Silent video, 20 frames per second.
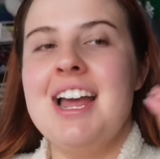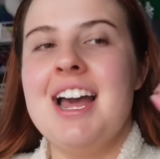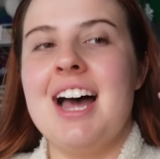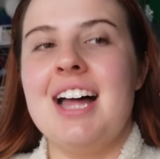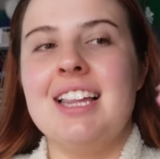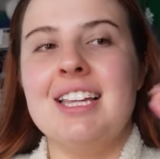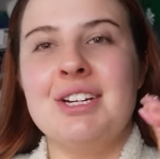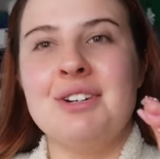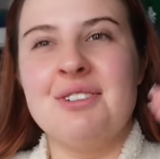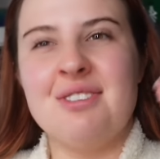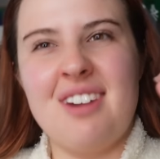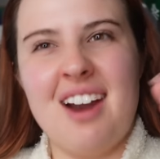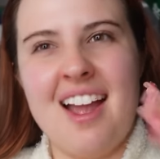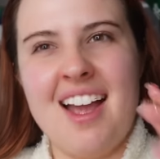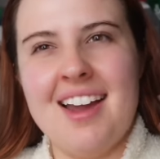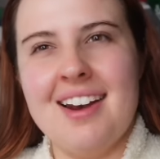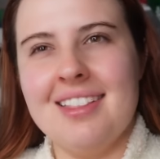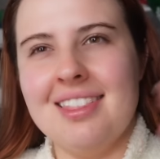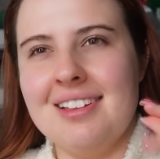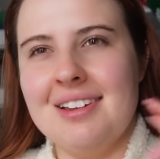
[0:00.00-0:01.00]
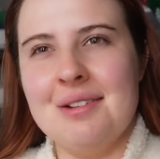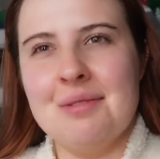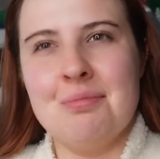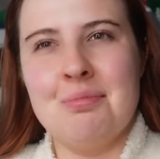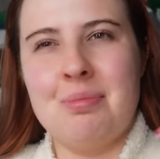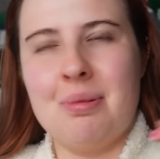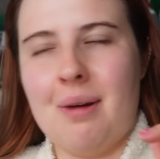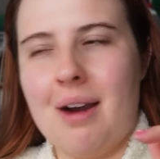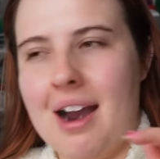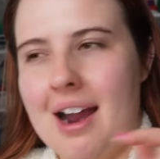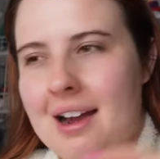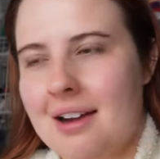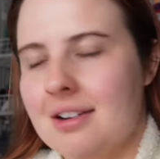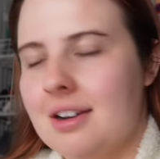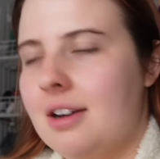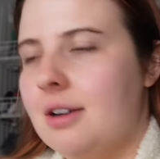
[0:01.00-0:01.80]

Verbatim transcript: a little red, a little brown.